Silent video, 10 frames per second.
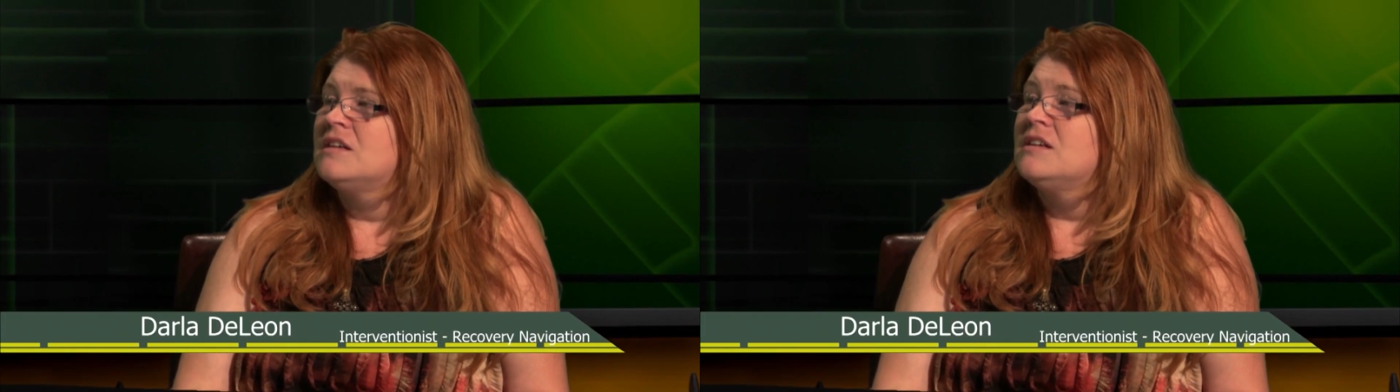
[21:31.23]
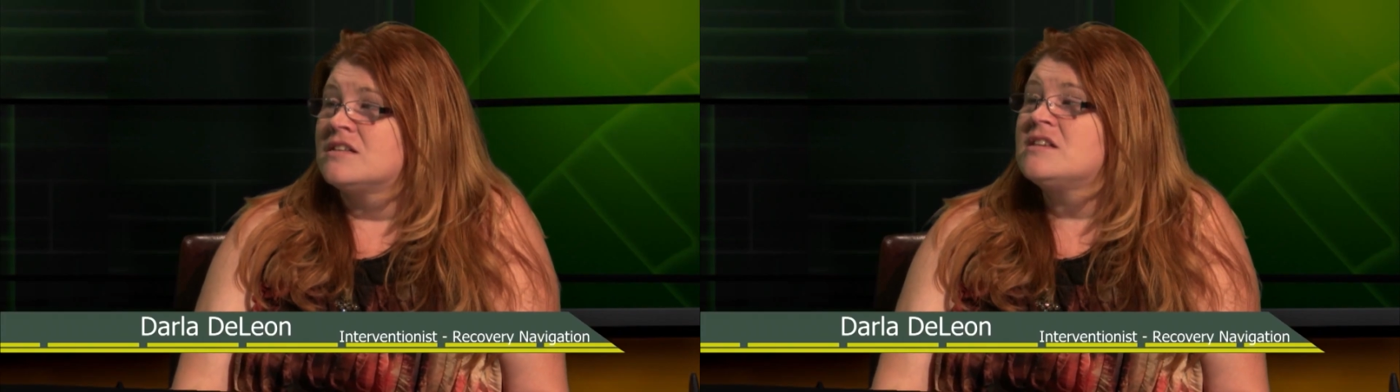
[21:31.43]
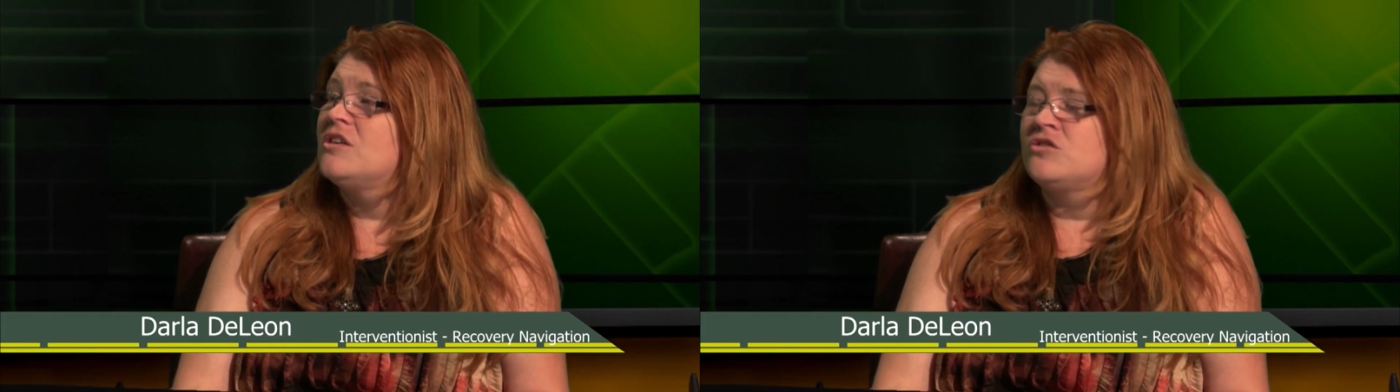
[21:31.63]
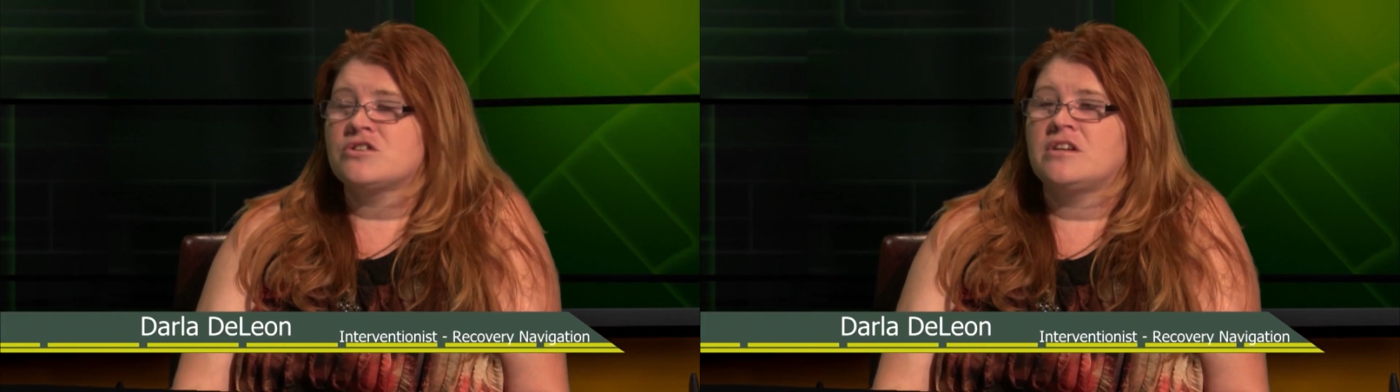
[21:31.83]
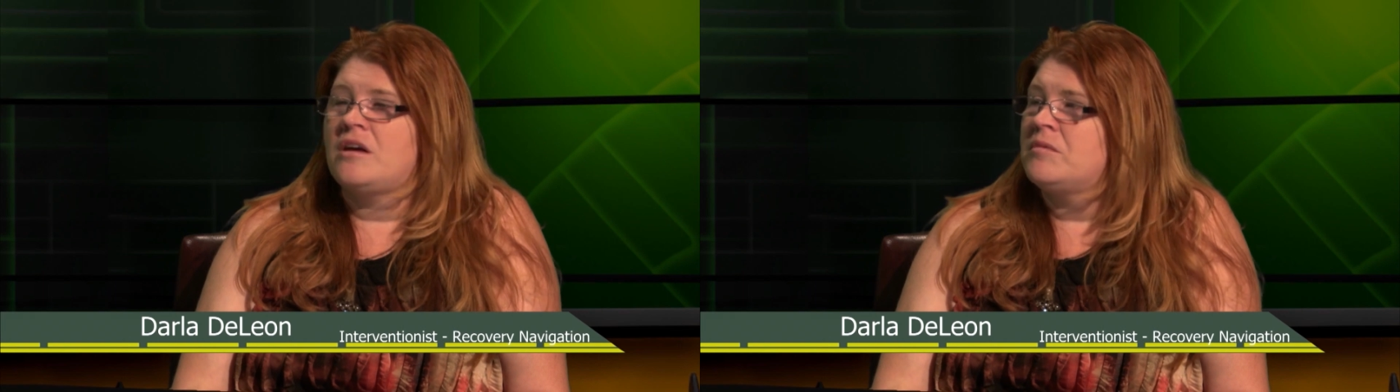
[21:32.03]
It's an
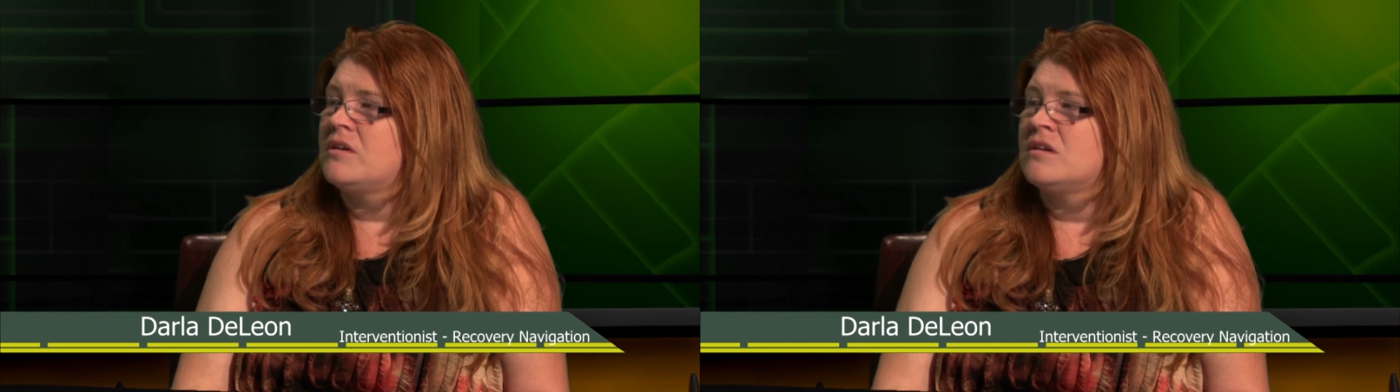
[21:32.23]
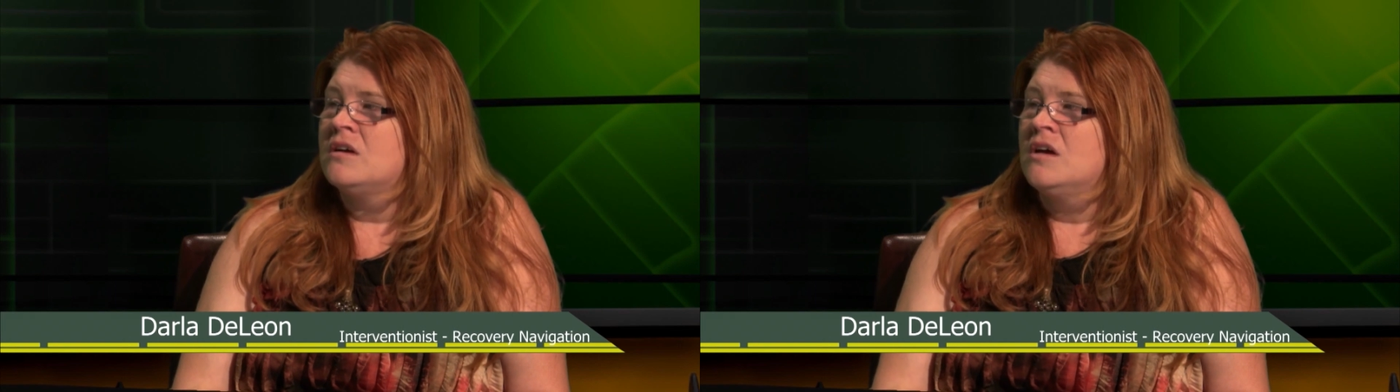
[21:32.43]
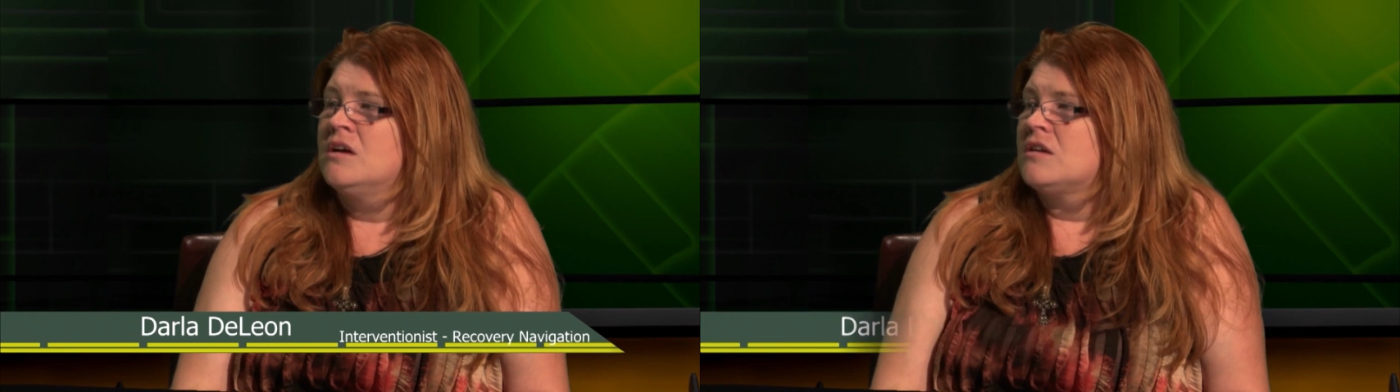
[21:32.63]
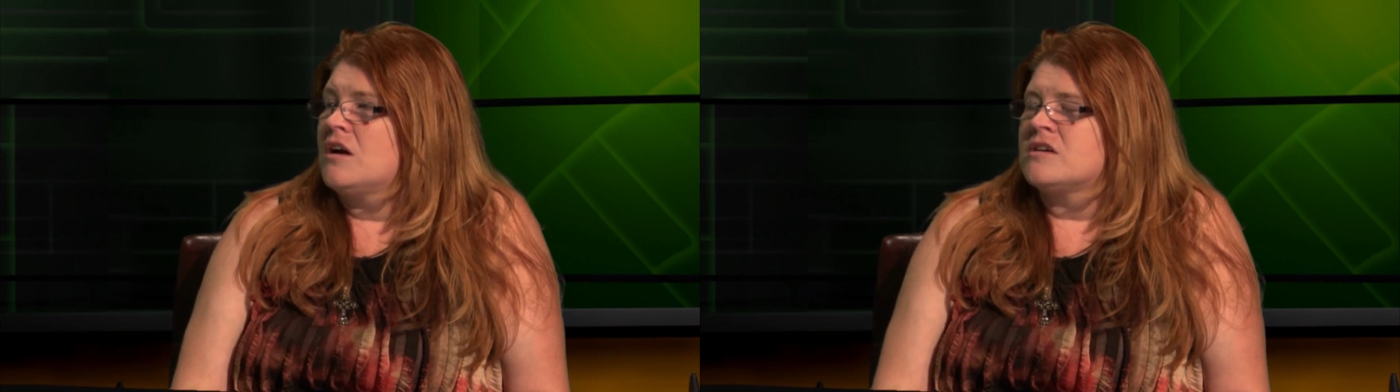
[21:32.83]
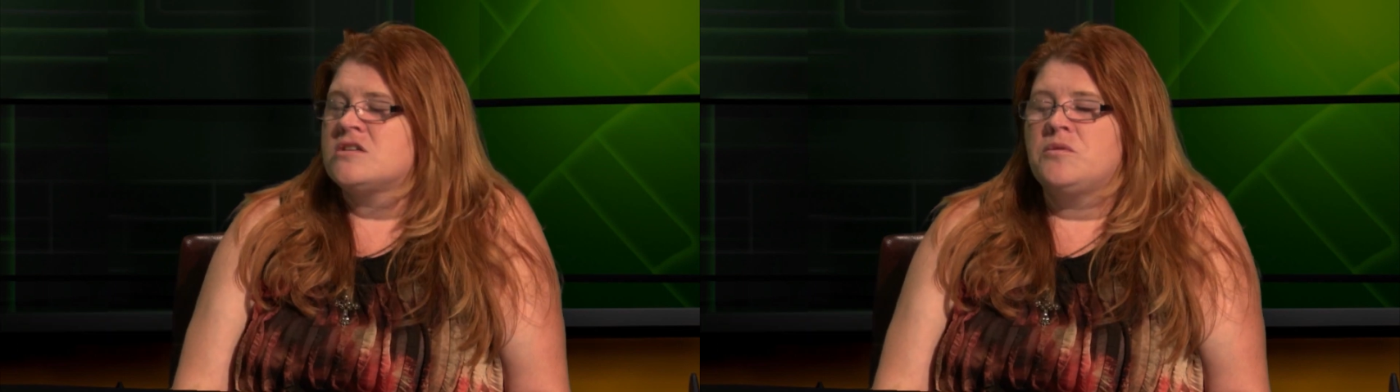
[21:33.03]
understatement.
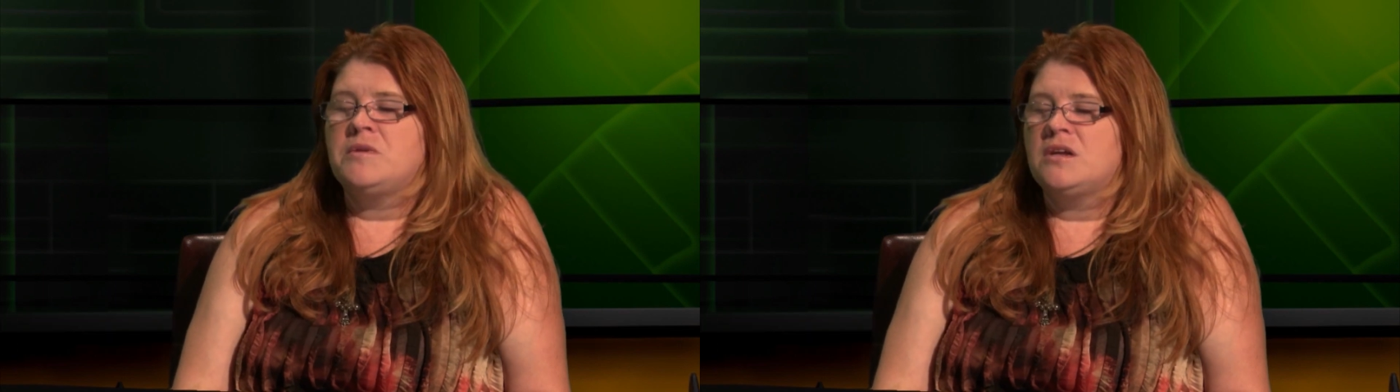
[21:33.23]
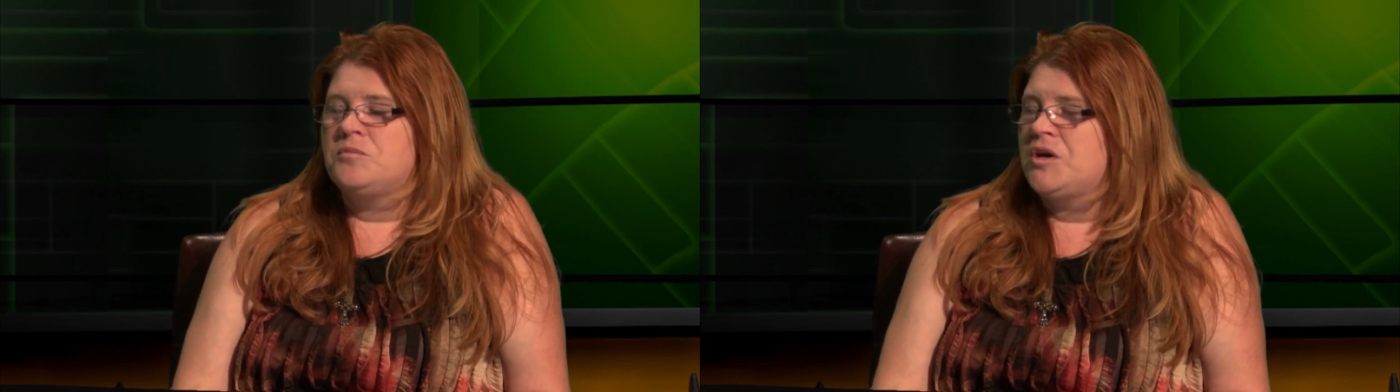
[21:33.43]
There are so many